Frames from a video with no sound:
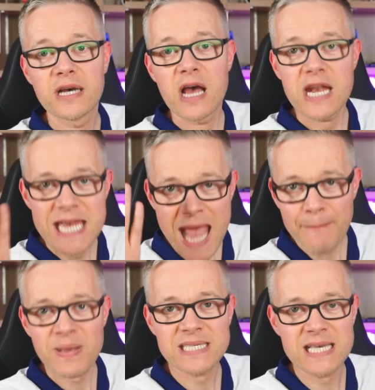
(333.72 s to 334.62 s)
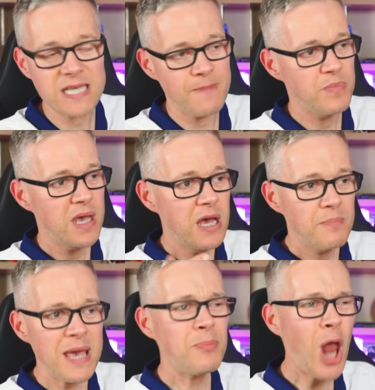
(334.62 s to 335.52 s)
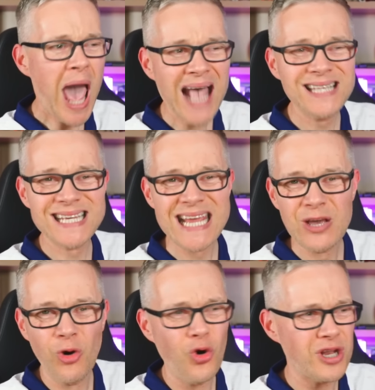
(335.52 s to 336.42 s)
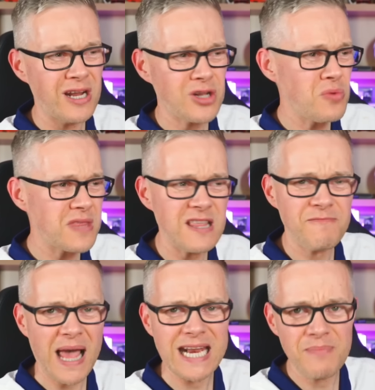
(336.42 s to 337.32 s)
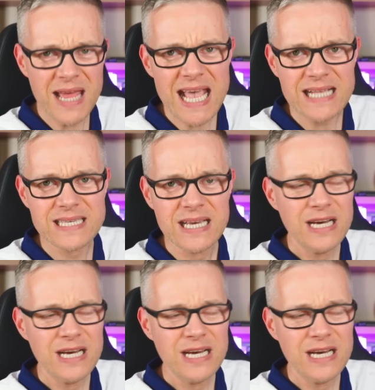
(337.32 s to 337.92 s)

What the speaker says: Nepotism. People like Anthony Gordon, I don't think they've played a minute.